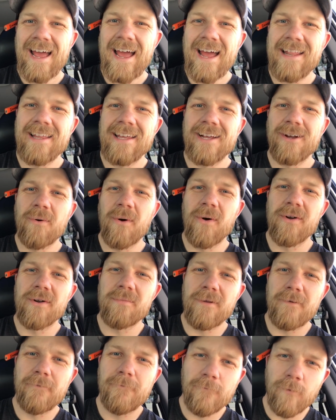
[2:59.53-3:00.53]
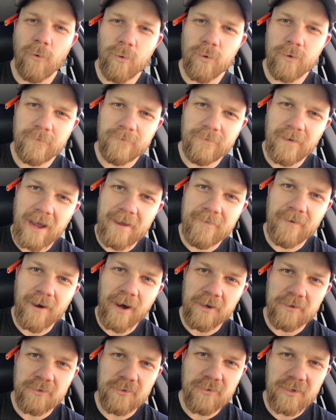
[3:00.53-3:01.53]
and they quoted me
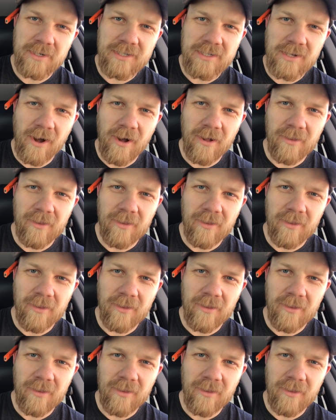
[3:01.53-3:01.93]
$4500